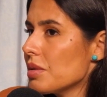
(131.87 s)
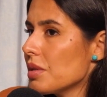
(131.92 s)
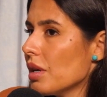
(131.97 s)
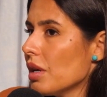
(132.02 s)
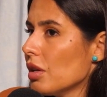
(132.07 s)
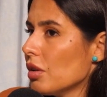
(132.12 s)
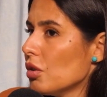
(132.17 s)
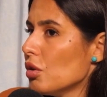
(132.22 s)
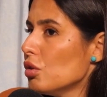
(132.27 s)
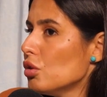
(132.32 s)

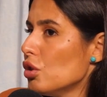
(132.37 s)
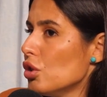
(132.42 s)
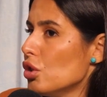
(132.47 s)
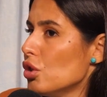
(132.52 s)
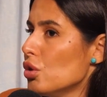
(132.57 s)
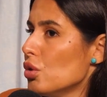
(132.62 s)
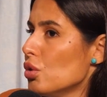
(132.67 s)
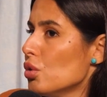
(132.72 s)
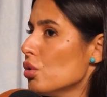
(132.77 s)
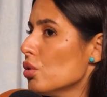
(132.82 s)
Like, do
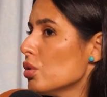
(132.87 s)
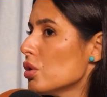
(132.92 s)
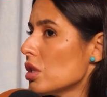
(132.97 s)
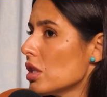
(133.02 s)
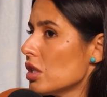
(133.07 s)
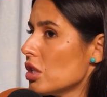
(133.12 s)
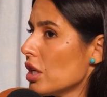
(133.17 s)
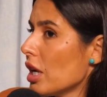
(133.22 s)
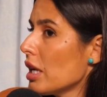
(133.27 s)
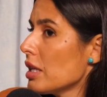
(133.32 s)
you
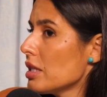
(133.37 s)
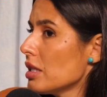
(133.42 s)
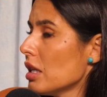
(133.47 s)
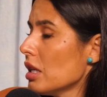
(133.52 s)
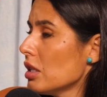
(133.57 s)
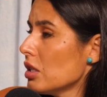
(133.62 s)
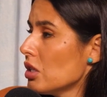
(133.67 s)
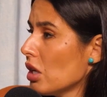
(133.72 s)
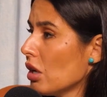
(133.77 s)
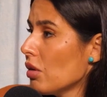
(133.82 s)
suggest
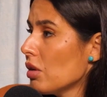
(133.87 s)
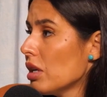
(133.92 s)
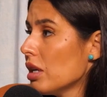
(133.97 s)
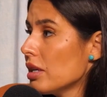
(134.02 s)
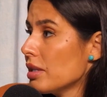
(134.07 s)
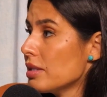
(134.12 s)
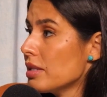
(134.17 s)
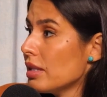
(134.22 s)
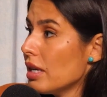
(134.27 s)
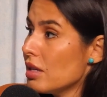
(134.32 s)
that Jiaoying
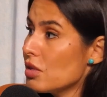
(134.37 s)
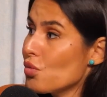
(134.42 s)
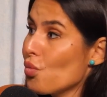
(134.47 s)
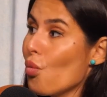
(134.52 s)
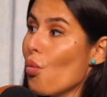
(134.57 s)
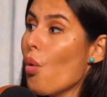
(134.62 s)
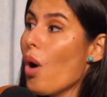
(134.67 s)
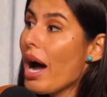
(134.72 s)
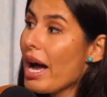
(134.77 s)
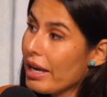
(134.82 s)
stays
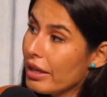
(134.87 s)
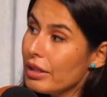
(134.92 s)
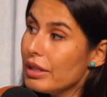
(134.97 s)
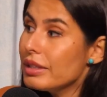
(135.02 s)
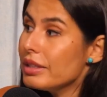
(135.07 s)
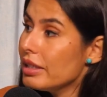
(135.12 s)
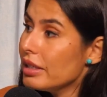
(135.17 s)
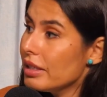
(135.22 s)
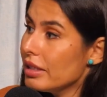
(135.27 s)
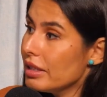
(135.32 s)

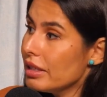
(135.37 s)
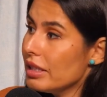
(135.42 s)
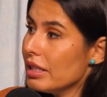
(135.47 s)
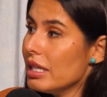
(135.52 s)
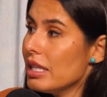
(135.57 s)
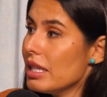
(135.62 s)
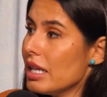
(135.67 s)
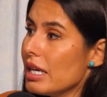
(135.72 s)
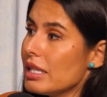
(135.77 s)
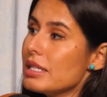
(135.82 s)
wild
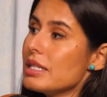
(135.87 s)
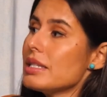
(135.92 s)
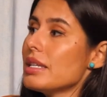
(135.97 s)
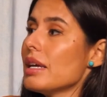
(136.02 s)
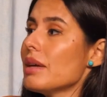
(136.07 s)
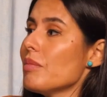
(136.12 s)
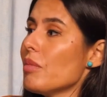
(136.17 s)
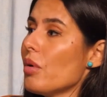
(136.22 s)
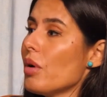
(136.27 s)
in that same